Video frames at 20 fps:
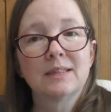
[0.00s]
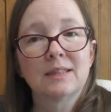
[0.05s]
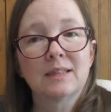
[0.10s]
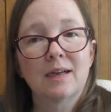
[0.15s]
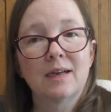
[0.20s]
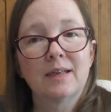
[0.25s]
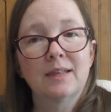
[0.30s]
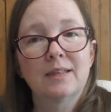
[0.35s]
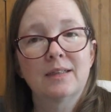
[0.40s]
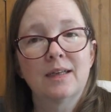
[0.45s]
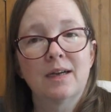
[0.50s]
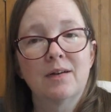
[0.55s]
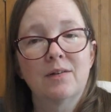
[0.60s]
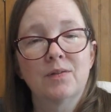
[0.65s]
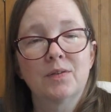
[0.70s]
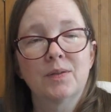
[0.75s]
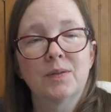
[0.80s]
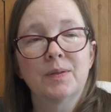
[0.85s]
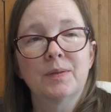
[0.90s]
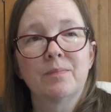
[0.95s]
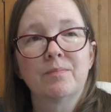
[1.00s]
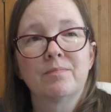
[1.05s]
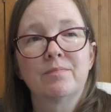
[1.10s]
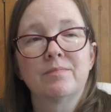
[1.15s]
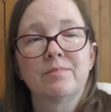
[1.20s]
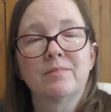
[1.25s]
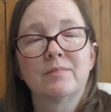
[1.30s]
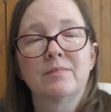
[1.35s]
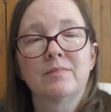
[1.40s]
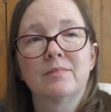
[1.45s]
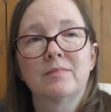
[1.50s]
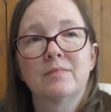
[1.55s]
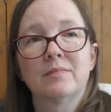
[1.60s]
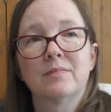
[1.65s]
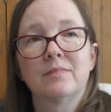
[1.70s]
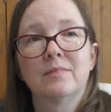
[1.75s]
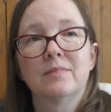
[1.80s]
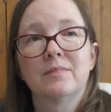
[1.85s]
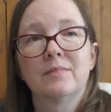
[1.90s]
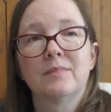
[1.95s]
Tiny Town
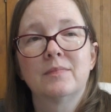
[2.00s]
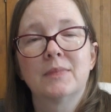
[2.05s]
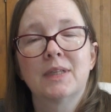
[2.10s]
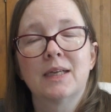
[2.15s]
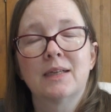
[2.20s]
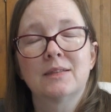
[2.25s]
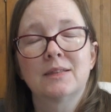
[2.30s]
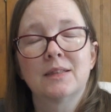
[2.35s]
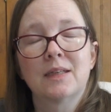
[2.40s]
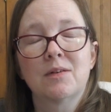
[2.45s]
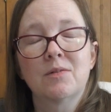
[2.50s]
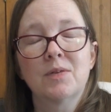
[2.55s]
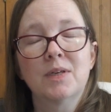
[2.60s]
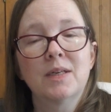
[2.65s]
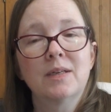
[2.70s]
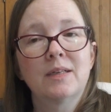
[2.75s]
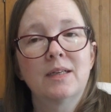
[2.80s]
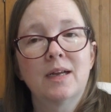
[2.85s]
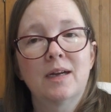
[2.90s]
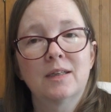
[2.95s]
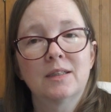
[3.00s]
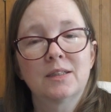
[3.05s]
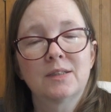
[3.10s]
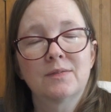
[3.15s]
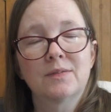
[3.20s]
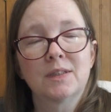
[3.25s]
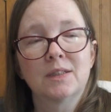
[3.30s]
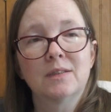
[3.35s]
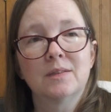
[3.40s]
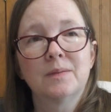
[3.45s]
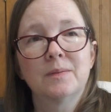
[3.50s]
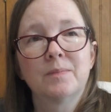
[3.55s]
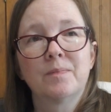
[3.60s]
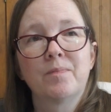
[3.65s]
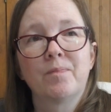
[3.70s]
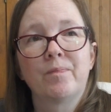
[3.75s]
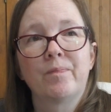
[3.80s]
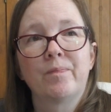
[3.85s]
that's out at Nashville.